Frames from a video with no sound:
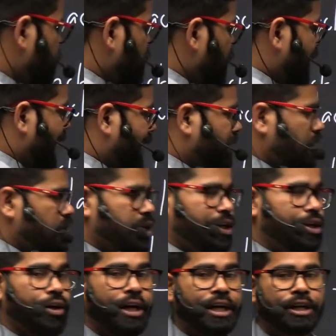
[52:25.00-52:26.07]
lack the
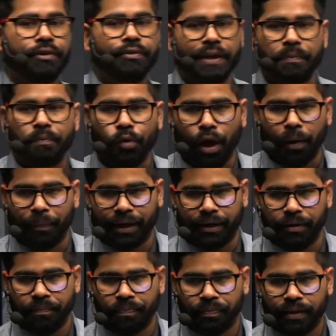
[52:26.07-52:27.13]
security of employment.
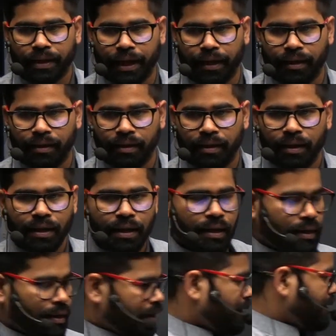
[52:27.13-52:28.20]
Okay.
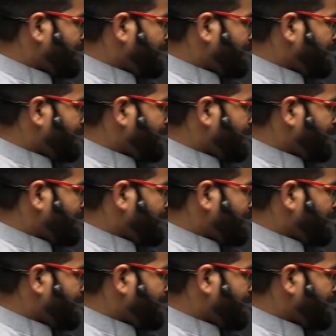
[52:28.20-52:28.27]
Then